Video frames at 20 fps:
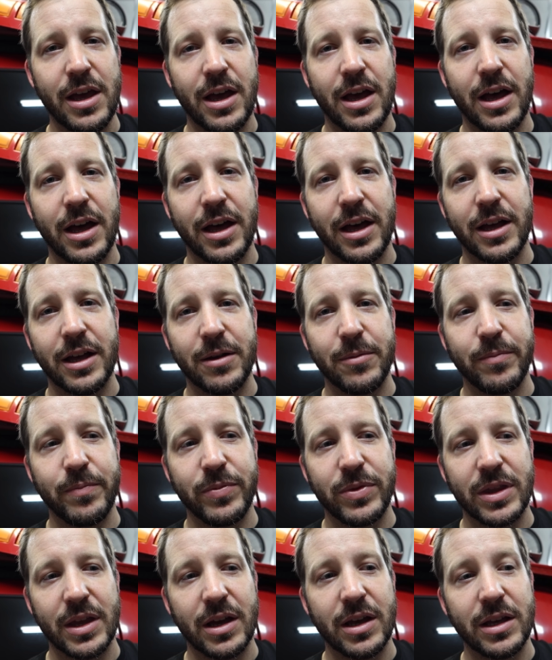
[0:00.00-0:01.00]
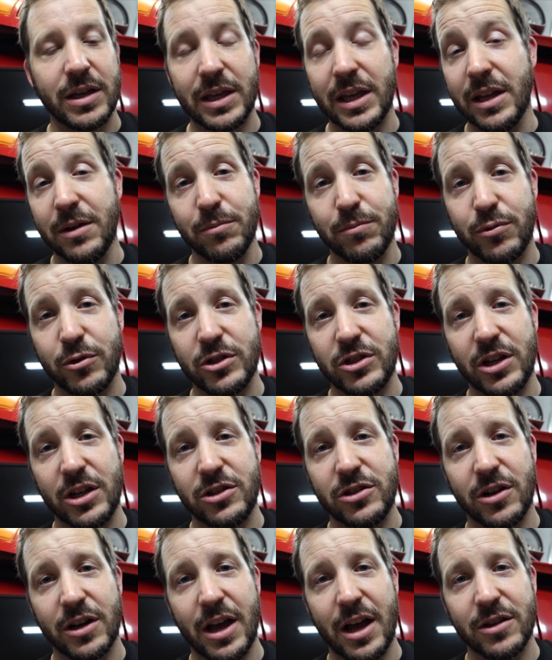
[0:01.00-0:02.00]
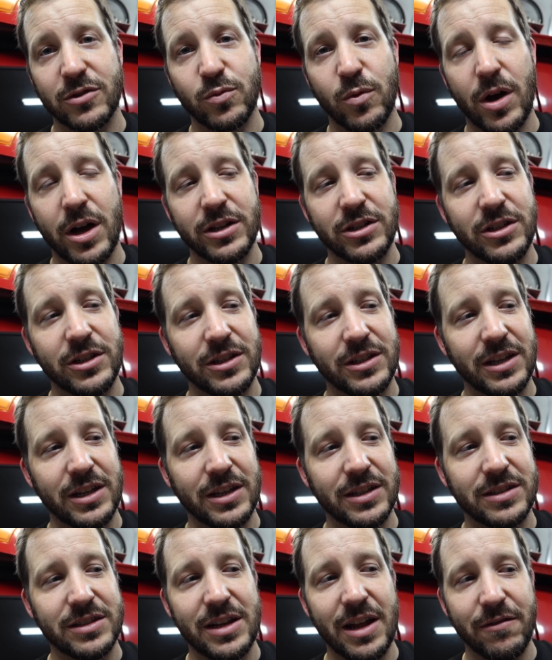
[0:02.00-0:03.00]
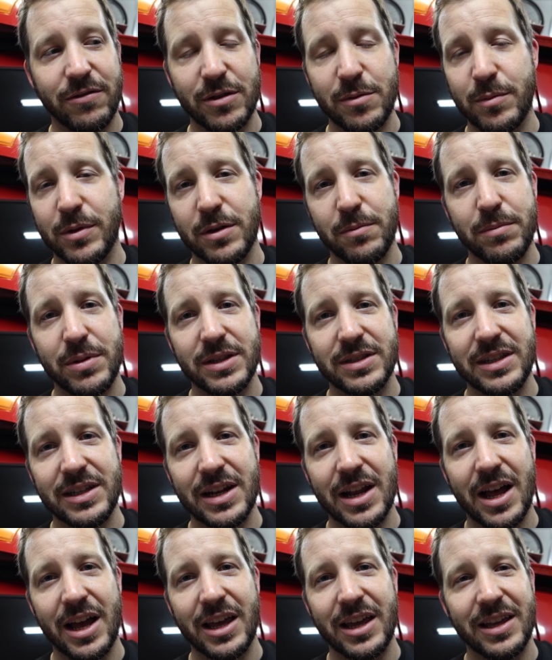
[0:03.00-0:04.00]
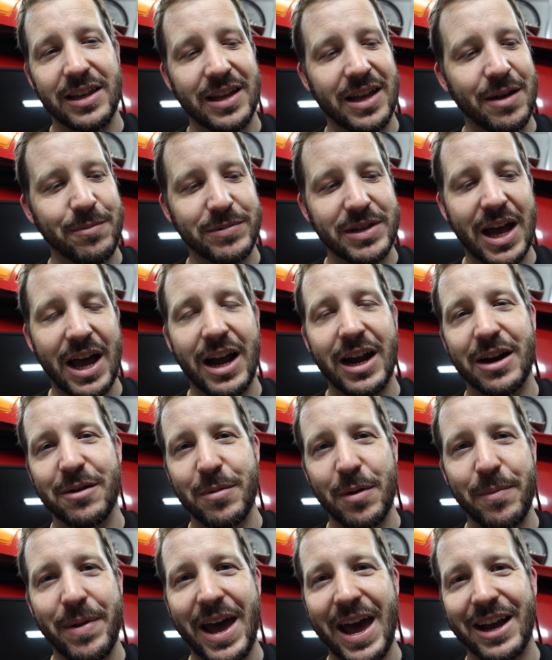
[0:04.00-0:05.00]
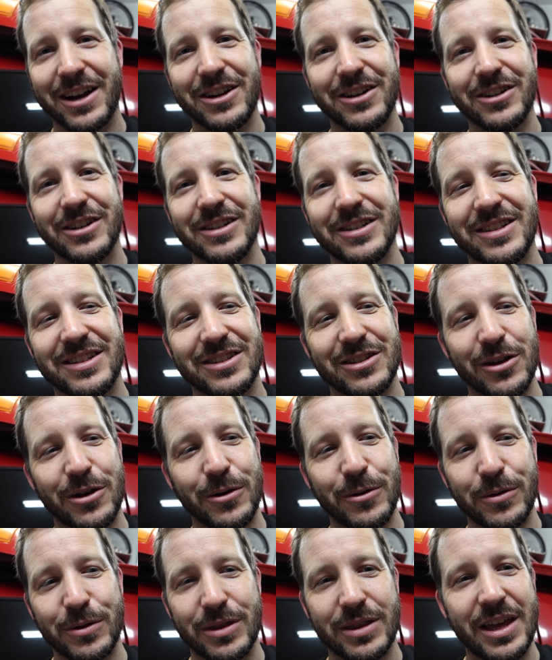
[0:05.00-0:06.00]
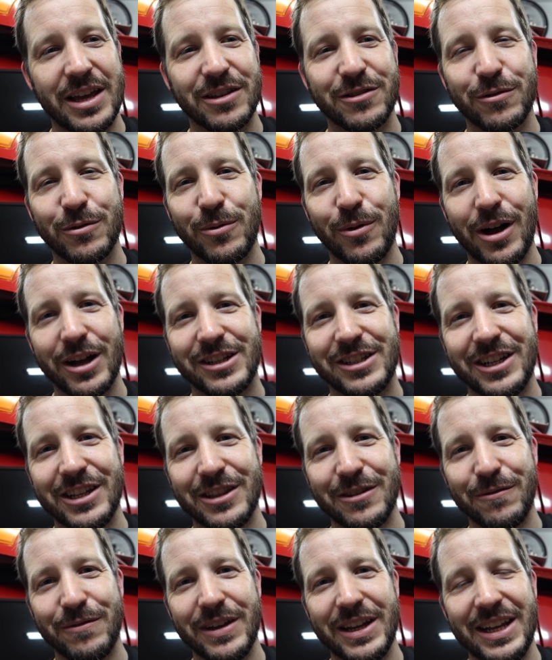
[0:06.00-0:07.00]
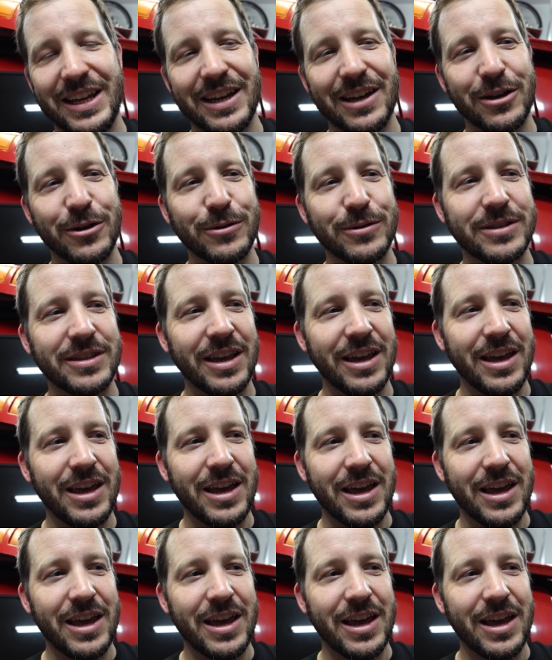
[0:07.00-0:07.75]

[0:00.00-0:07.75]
Again, appreciate y'all guys watching. It's definitely been a busy night. I'm tired, my back hurts. So thanks for watching the videos.